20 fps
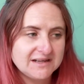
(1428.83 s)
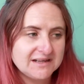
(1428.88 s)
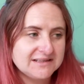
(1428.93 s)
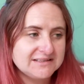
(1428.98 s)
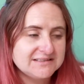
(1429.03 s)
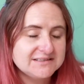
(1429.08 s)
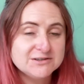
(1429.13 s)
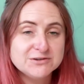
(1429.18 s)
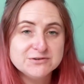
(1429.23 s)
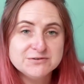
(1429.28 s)

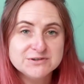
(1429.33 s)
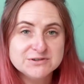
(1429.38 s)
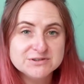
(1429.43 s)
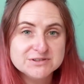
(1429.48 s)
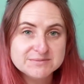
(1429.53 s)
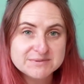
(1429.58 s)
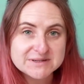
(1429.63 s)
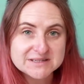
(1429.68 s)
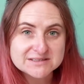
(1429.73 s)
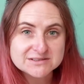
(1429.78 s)
It still
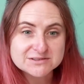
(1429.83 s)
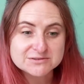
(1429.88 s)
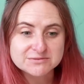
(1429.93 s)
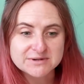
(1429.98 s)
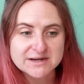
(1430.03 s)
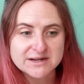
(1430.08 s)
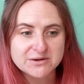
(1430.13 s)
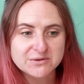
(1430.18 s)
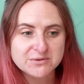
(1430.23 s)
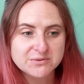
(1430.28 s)
feels a bit
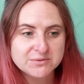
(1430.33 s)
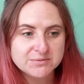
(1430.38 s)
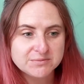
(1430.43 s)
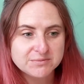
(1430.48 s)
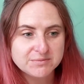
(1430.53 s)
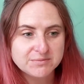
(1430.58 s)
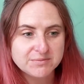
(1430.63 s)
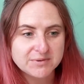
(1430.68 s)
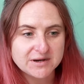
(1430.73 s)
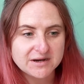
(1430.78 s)
surreal,
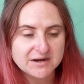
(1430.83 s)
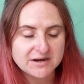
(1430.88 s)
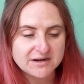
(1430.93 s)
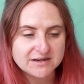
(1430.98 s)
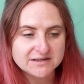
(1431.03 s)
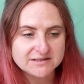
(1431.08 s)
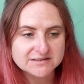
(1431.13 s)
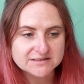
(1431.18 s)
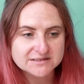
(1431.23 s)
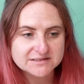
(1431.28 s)
but
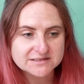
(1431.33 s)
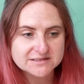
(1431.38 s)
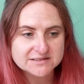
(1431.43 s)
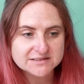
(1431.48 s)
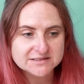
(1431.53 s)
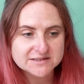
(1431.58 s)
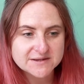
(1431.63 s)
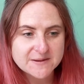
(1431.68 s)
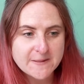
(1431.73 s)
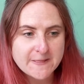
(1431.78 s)
I just,